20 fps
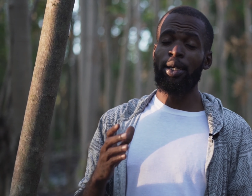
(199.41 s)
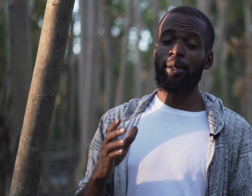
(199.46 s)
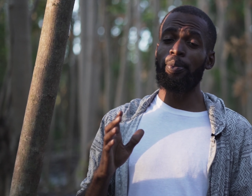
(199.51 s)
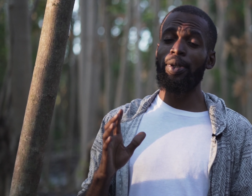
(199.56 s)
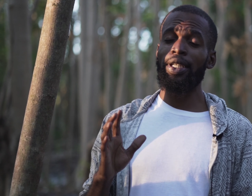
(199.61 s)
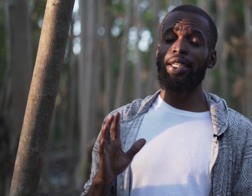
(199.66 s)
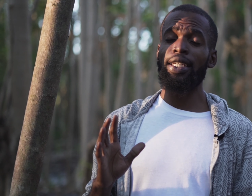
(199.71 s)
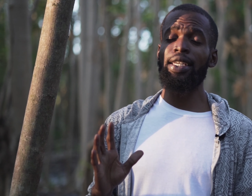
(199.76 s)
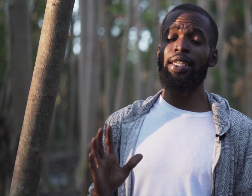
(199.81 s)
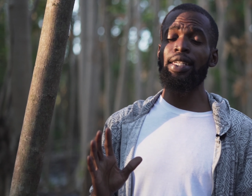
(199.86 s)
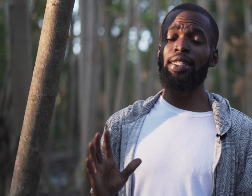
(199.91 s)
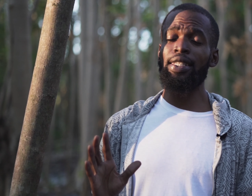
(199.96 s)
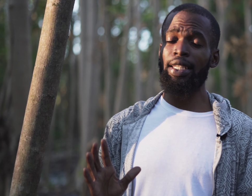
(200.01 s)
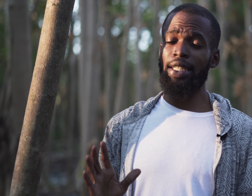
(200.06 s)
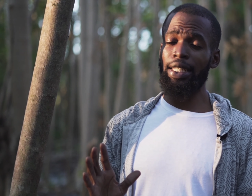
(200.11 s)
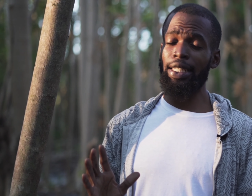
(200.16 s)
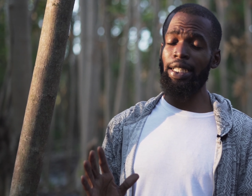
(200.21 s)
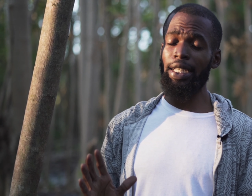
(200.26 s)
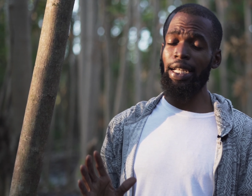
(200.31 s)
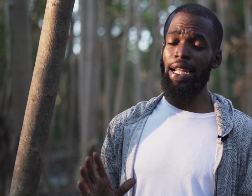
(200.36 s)
please
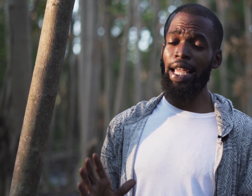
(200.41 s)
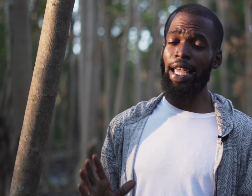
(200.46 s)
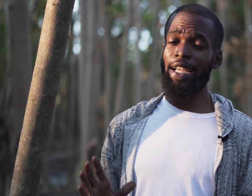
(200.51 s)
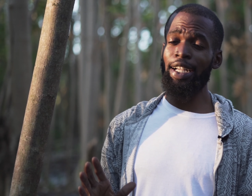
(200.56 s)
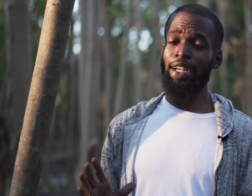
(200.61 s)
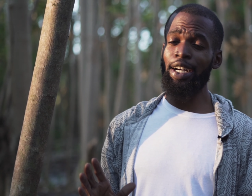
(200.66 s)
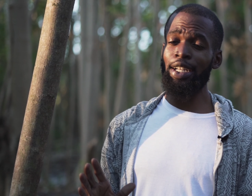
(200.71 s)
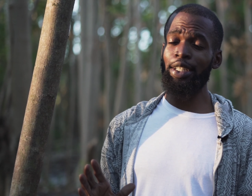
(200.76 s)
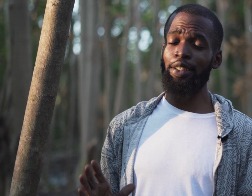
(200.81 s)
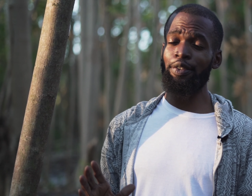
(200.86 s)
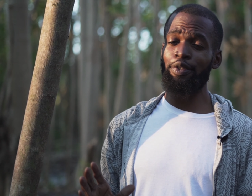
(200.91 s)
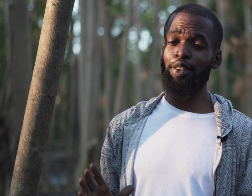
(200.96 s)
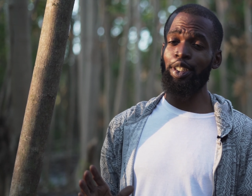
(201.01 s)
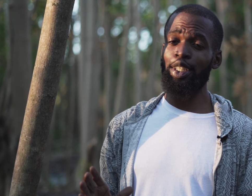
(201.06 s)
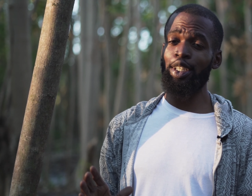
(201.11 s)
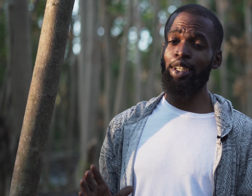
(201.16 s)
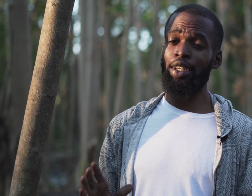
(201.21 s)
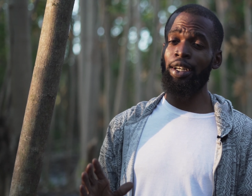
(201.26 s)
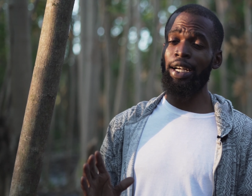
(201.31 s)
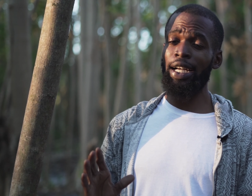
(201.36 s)
click like on the
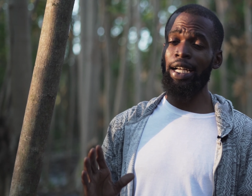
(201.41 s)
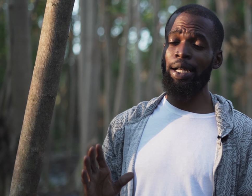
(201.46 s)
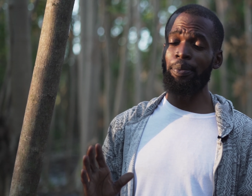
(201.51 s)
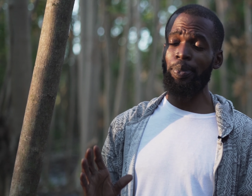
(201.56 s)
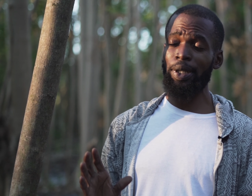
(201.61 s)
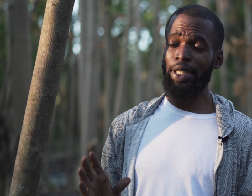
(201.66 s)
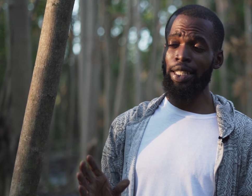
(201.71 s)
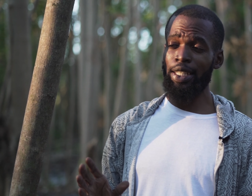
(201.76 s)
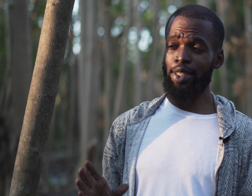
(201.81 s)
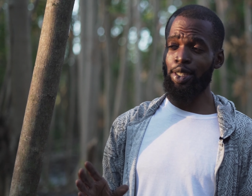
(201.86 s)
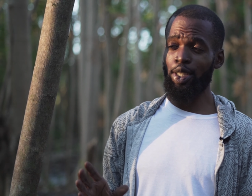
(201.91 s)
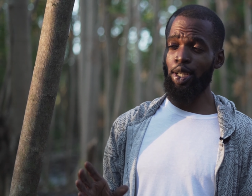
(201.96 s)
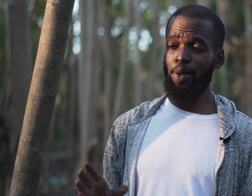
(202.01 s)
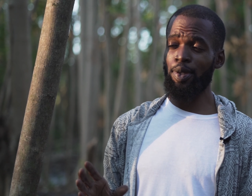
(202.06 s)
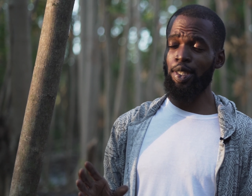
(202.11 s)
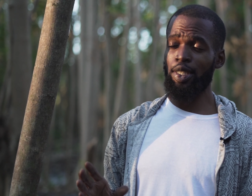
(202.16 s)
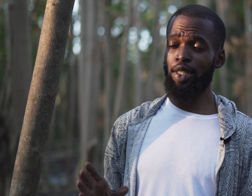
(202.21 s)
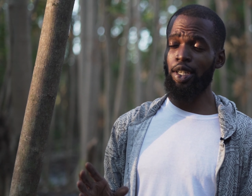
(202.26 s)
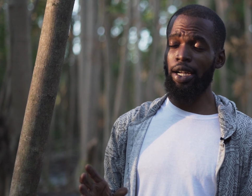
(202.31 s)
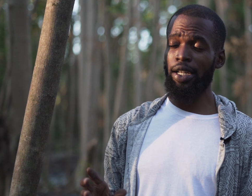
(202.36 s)
video and please
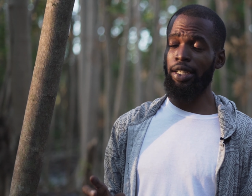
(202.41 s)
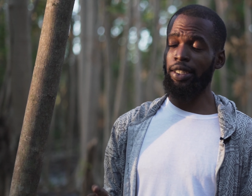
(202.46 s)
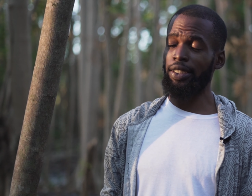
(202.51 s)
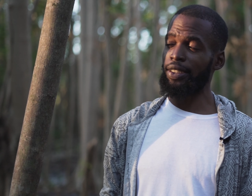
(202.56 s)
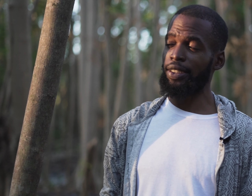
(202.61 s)
subscribe.